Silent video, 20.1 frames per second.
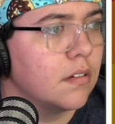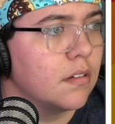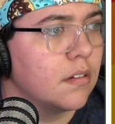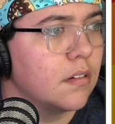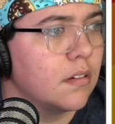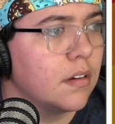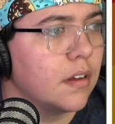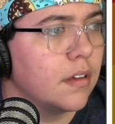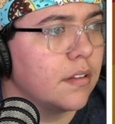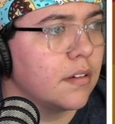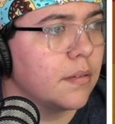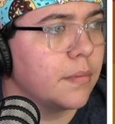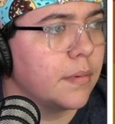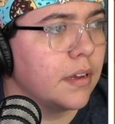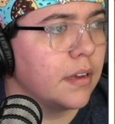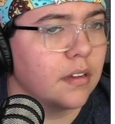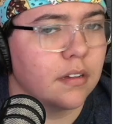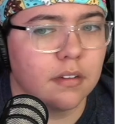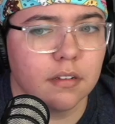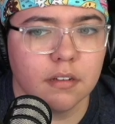now they're
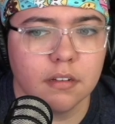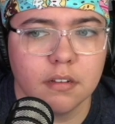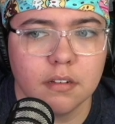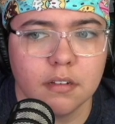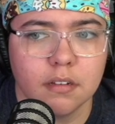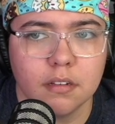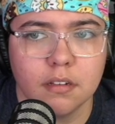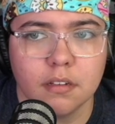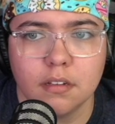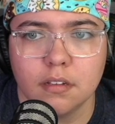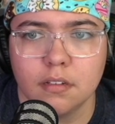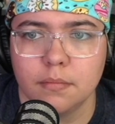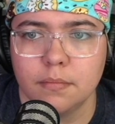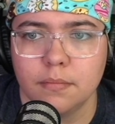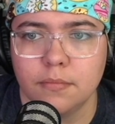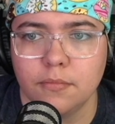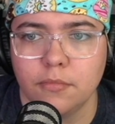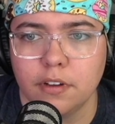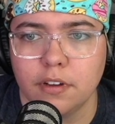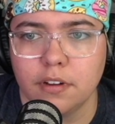being
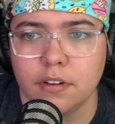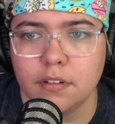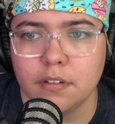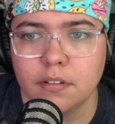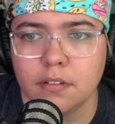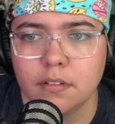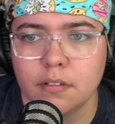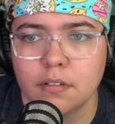weird.